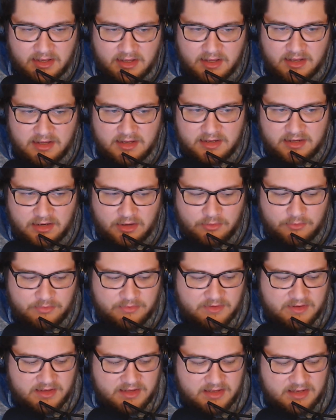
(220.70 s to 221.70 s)

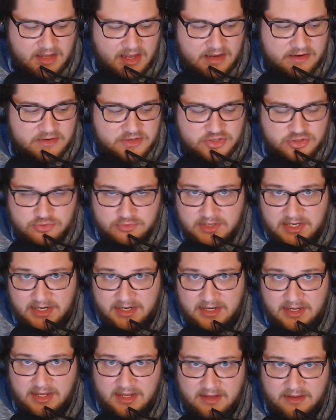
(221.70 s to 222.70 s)
The
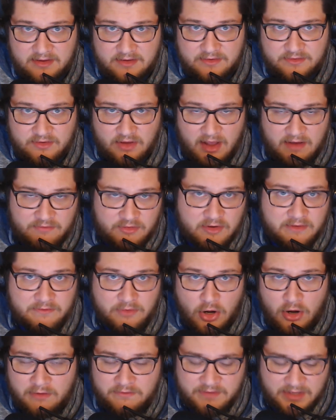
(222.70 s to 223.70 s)
industry is ever
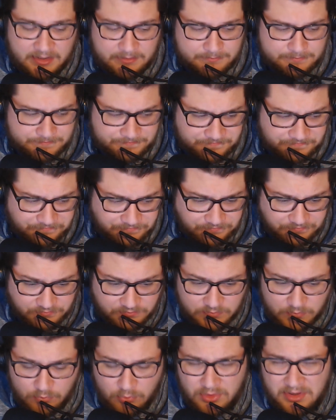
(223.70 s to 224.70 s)
evolving.
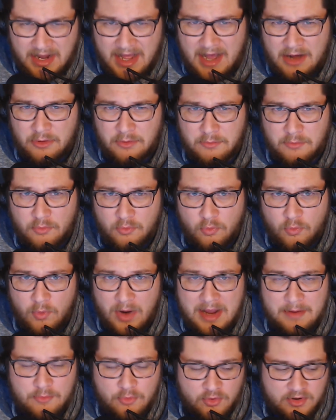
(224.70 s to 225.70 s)
We're now
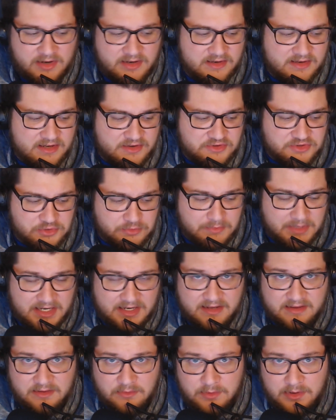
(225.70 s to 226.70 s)
way more into digital
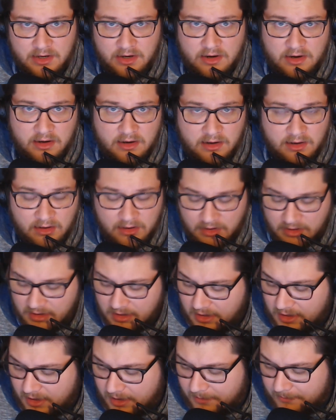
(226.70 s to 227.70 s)
media than we are
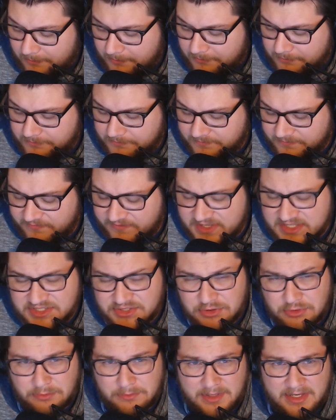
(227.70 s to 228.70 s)

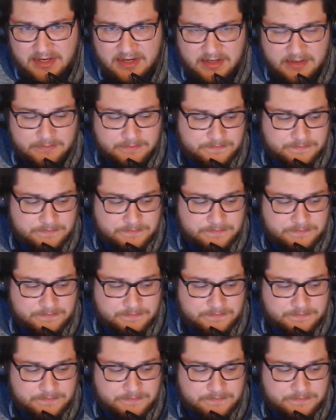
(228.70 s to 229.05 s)
physical media.